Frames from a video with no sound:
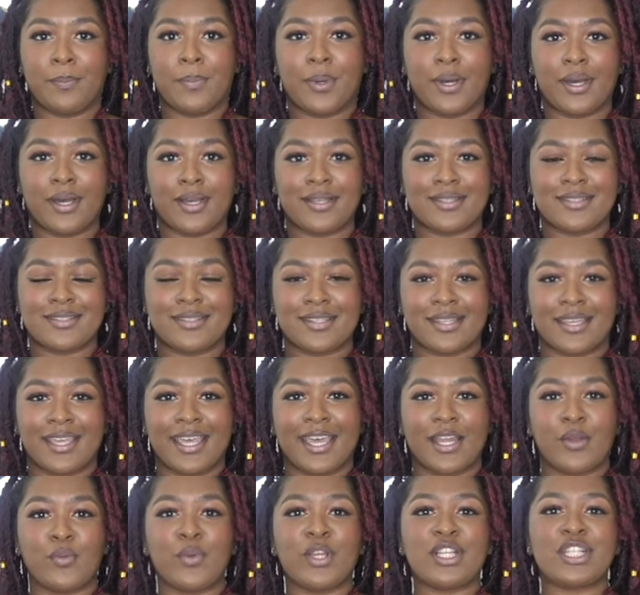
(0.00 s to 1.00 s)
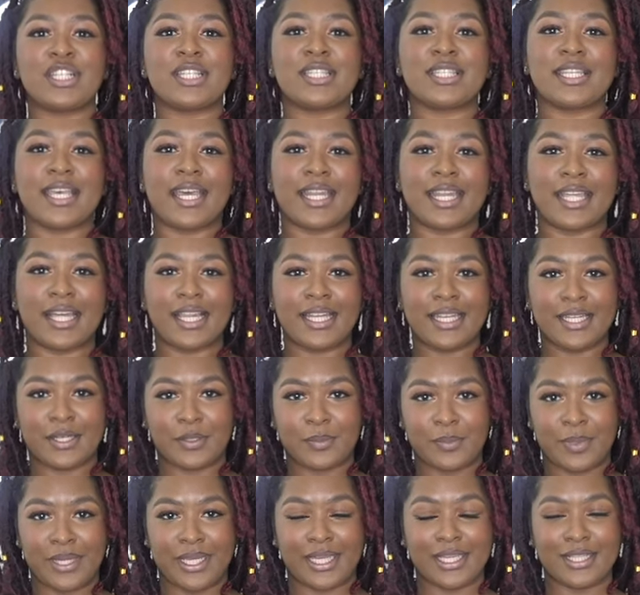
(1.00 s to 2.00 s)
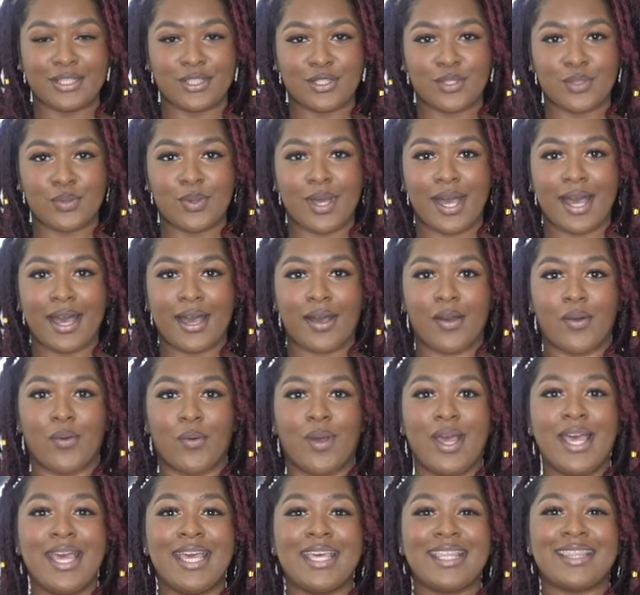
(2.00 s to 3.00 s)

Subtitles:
But can we just get it a little bit into how